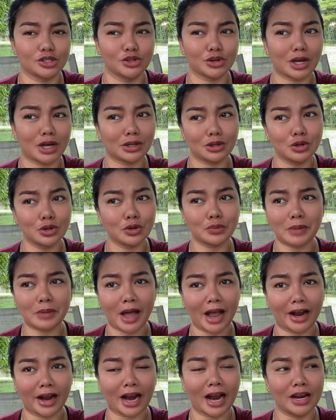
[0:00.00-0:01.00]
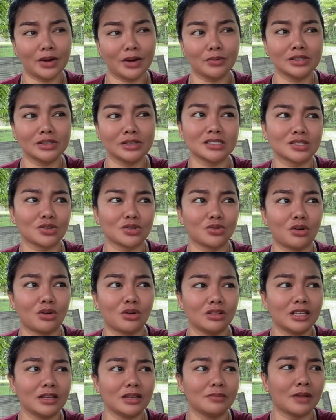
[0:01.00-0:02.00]
Look back. I was
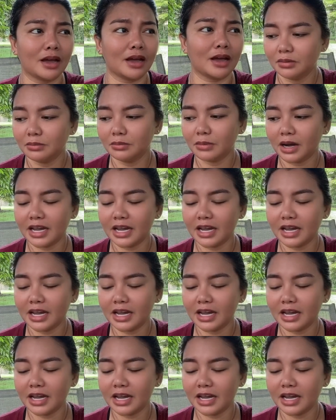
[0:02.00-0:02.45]
scrolling my